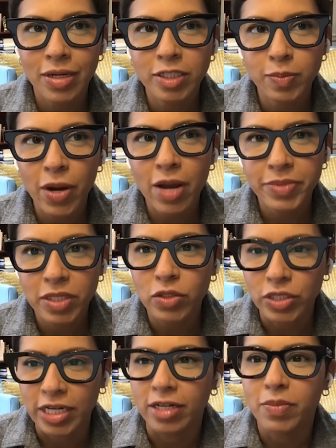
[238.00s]
It's perhaps
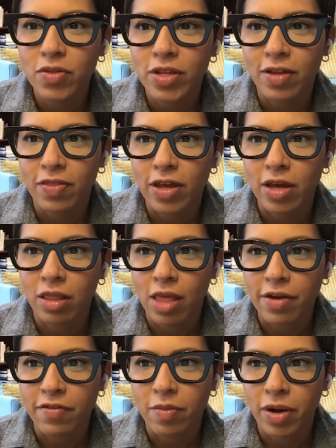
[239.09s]
understandable that I think a
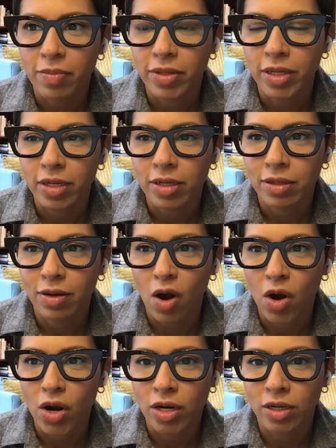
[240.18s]
lot of the public
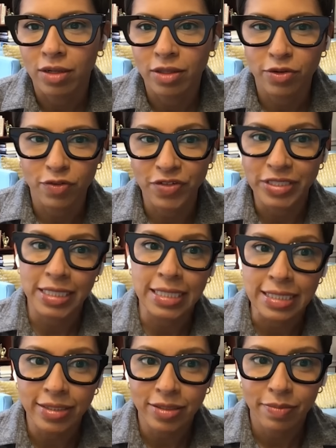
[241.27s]
are a little
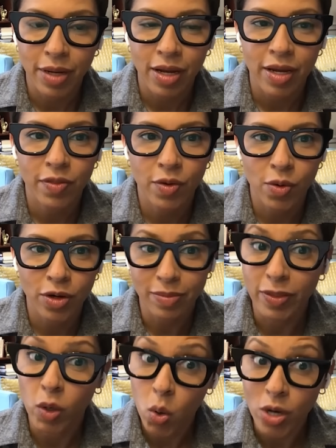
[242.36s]
fatigued by the court. I
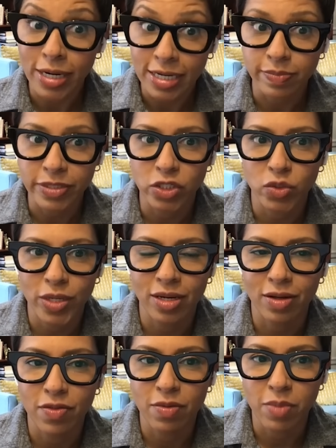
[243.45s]
mean, the court has been
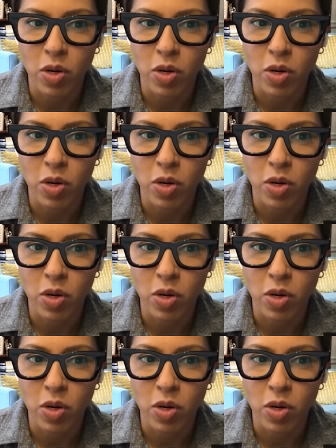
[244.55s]
doing the